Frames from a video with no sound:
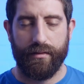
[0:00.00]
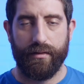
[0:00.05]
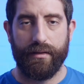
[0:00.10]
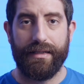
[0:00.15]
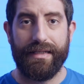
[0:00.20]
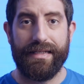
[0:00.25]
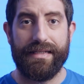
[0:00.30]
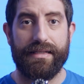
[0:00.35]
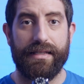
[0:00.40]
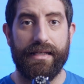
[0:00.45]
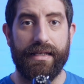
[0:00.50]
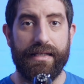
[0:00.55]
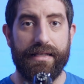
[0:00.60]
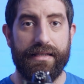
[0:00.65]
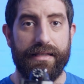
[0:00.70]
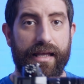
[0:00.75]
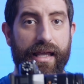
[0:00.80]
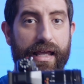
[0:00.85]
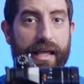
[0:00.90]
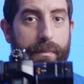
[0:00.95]
This
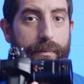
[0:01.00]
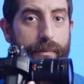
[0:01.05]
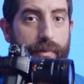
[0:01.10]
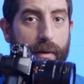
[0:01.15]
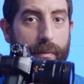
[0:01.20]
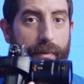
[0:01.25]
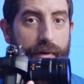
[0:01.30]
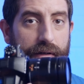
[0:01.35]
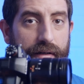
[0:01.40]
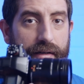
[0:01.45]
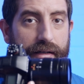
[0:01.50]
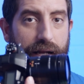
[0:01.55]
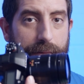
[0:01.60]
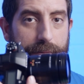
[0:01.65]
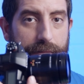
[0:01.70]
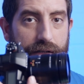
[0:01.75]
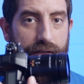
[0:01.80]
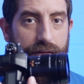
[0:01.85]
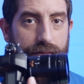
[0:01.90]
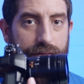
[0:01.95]
is a proper
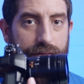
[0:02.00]
camera.